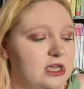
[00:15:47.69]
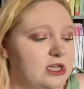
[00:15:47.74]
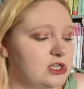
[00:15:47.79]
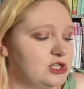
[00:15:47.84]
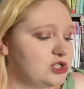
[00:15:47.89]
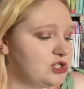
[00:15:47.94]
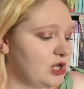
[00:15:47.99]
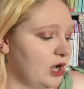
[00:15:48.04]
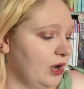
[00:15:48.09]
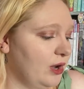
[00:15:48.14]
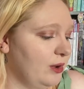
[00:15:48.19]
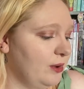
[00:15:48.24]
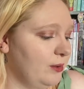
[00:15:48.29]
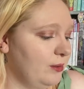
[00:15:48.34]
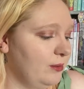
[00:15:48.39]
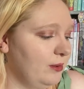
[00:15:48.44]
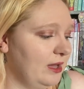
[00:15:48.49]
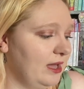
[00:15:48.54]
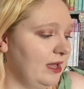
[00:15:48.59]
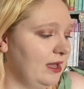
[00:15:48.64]

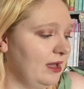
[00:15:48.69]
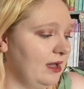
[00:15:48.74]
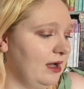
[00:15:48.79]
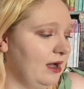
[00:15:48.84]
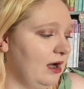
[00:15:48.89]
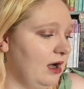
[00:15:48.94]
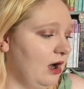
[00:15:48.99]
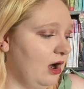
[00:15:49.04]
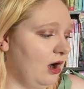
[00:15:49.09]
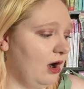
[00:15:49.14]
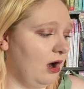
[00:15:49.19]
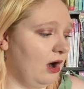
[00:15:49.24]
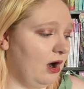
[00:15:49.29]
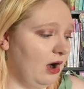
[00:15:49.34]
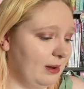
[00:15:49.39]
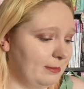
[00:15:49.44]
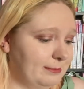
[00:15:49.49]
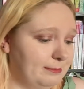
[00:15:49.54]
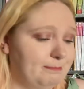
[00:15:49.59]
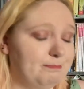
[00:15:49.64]
So
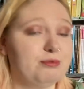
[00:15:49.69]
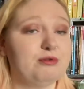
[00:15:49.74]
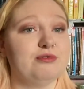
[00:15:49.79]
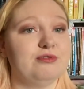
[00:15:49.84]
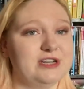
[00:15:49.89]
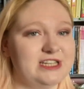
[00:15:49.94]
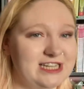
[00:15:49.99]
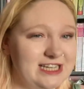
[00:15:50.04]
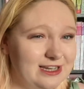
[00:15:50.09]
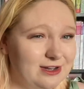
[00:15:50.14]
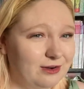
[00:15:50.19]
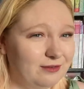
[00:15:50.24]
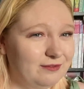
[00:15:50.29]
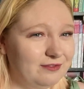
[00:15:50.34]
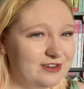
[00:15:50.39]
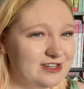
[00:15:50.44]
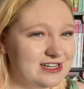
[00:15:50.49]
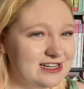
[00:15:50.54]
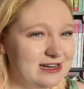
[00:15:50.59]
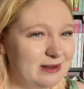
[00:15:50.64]
I'm pretty
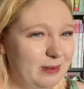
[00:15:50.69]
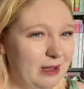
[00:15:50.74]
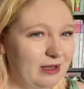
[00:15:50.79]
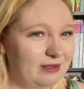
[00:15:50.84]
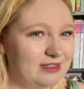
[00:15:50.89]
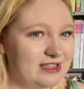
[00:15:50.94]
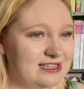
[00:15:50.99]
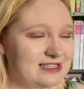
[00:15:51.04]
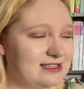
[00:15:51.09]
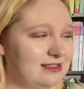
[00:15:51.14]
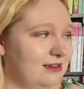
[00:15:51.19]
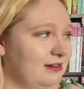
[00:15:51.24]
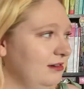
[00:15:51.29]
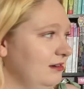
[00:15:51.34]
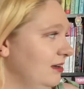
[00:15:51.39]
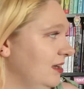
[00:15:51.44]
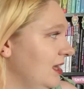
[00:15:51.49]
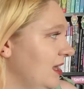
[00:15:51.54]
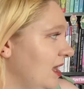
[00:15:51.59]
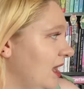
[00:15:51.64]
confident about this lot.